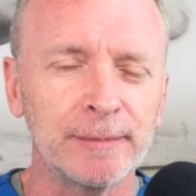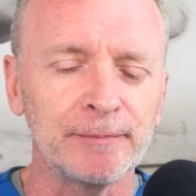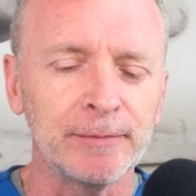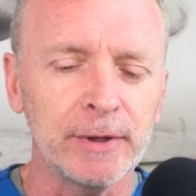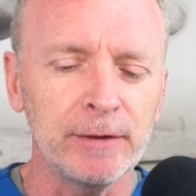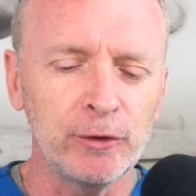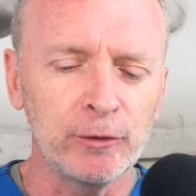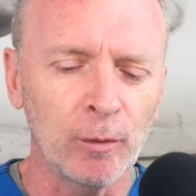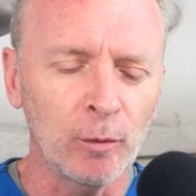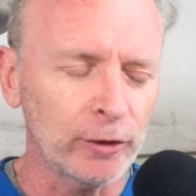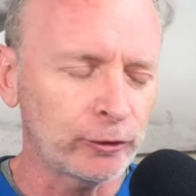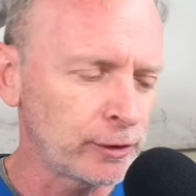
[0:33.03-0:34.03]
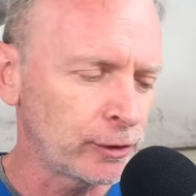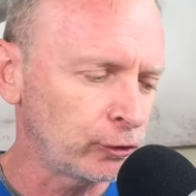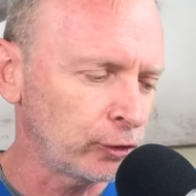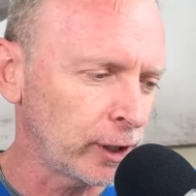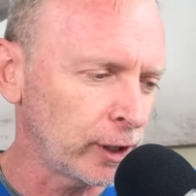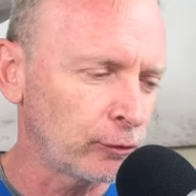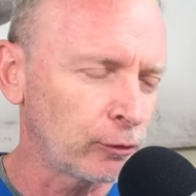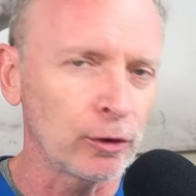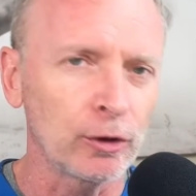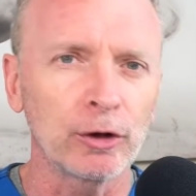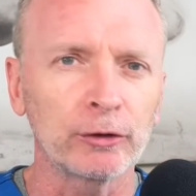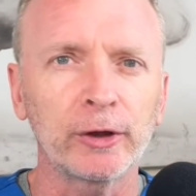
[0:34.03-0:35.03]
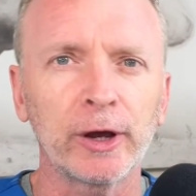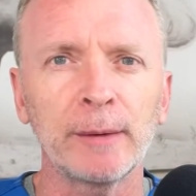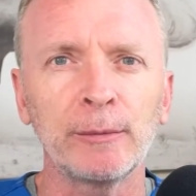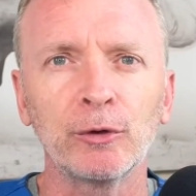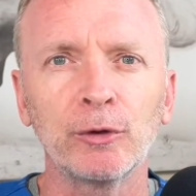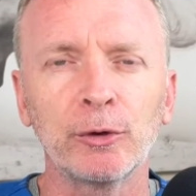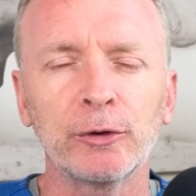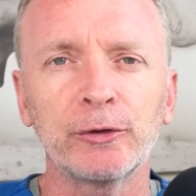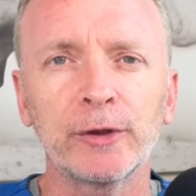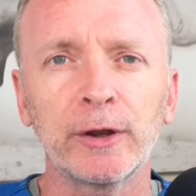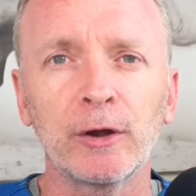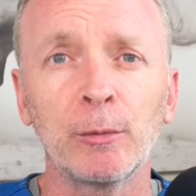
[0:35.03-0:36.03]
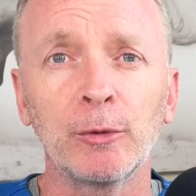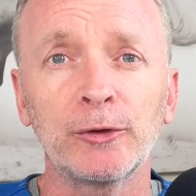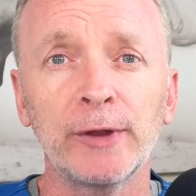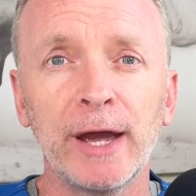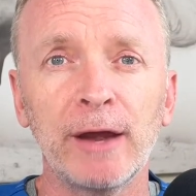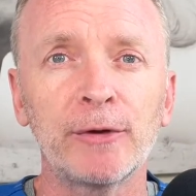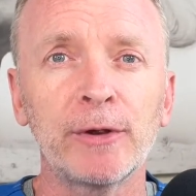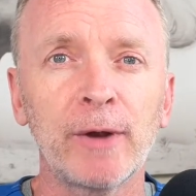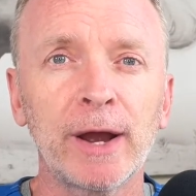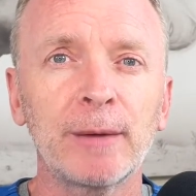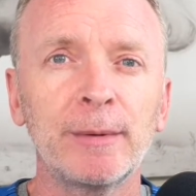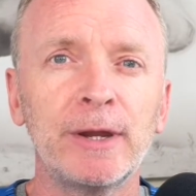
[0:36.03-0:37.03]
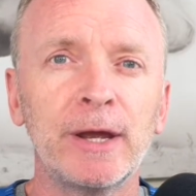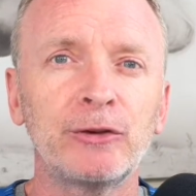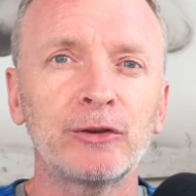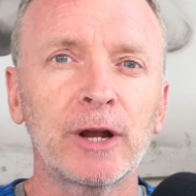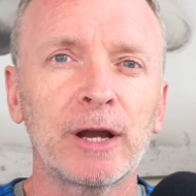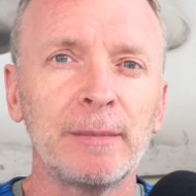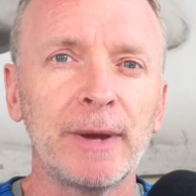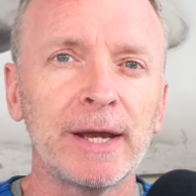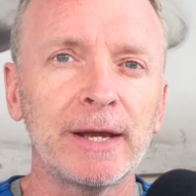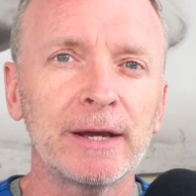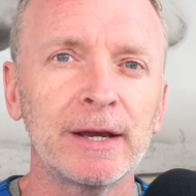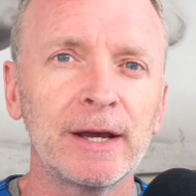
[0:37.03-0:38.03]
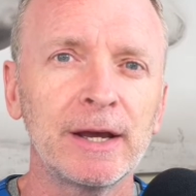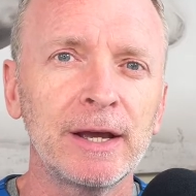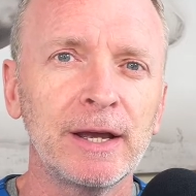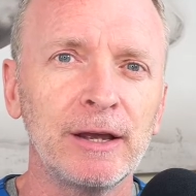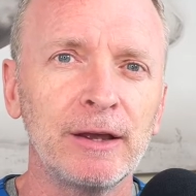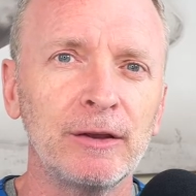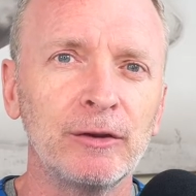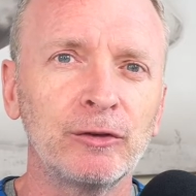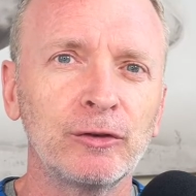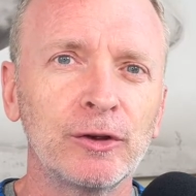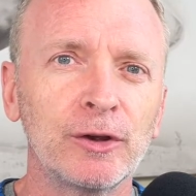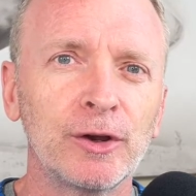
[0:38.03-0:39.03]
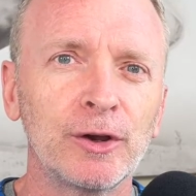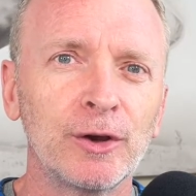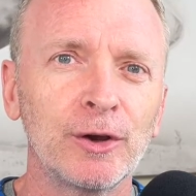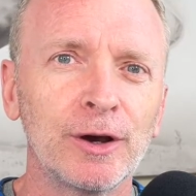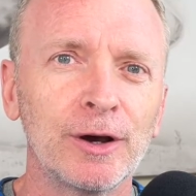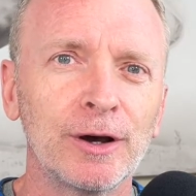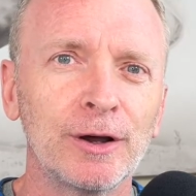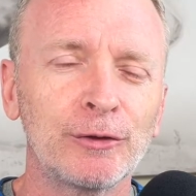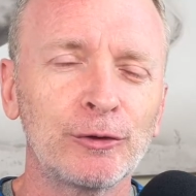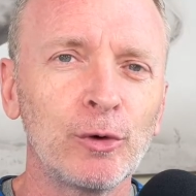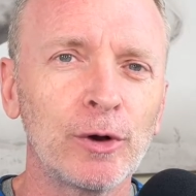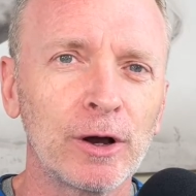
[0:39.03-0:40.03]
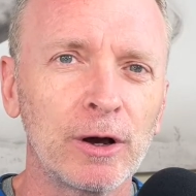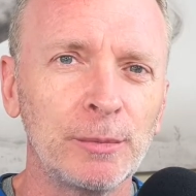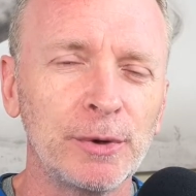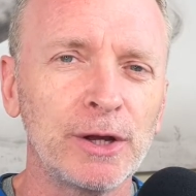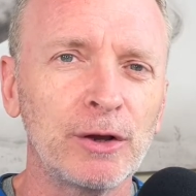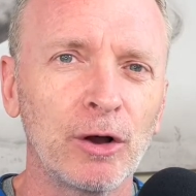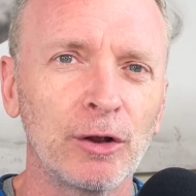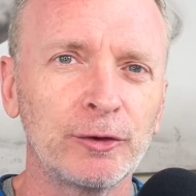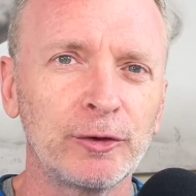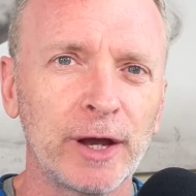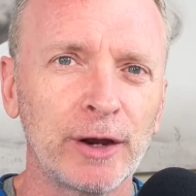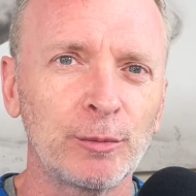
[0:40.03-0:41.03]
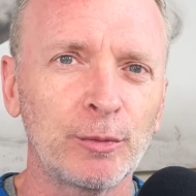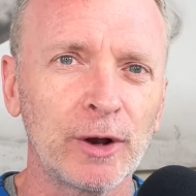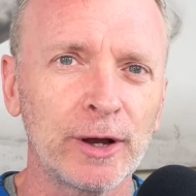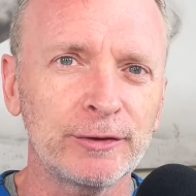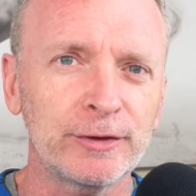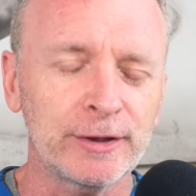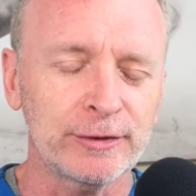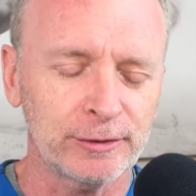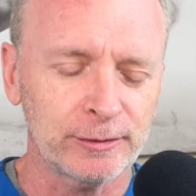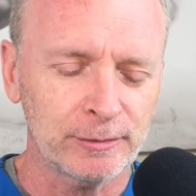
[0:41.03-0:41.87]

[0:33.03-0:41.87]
If you've been watching this channel for a long time, you'll notice that almost every recommendation I make is through a company called Standard Process.